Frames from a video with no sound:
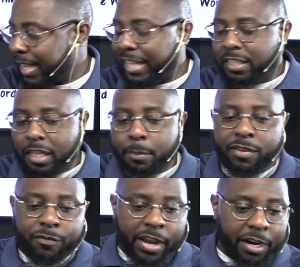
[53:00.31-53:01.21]
is going to
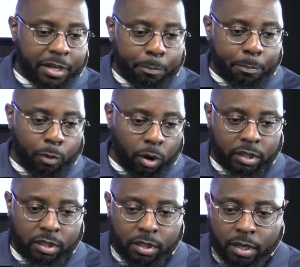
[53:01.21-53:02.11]
be very
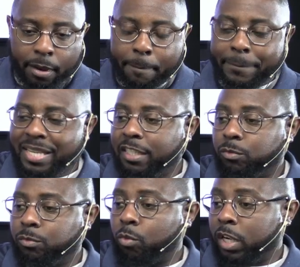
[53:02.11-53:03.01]
important
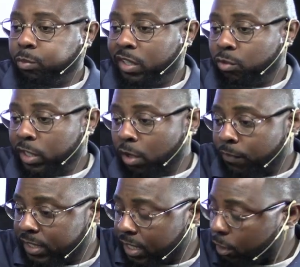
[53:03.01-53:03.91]
because once we switch
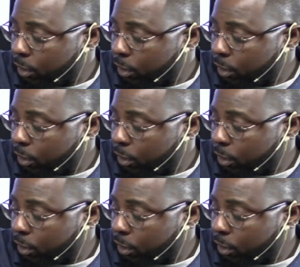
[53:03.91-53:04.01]
over to